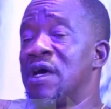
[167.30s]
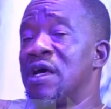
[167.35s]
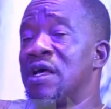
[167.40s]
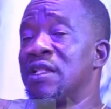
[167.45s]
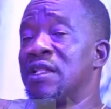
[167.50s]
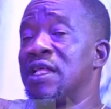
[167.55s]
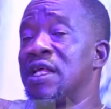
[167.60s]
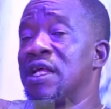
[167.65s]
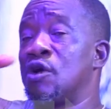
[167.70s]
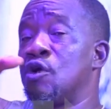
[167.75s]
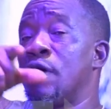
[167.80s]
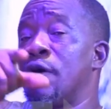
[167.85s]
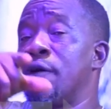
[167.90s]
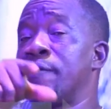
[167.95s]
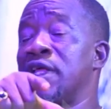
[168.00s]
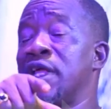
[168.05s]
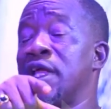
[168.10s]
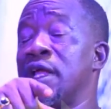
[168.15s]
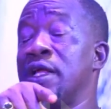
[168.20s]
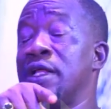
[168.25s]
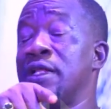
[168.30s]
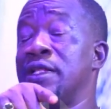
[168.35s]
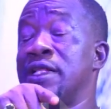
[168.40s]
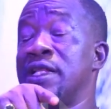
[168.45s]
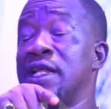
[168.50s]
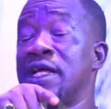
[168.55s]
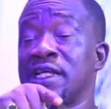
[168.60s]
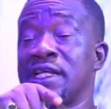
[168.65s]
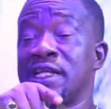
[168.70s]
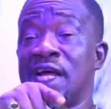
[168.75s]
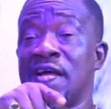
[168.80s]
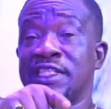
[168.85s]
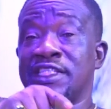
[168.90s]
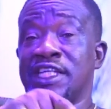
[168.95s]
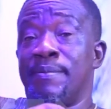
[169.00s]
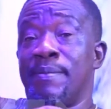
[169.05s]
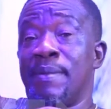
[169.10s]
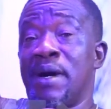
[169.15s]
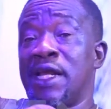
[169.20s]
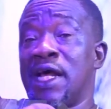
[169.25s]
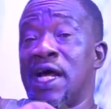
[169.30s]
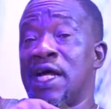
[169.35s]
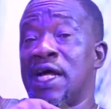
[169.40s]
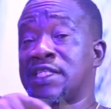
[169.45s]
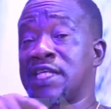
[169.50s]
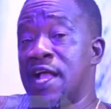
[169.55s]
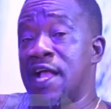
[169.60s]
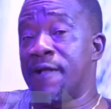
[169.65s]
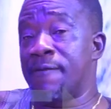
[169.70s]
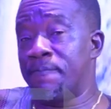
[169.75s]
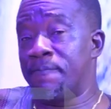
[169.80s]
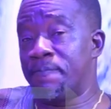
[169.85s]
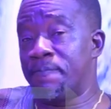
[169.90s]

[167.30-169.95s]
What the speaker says: The national chairman that time,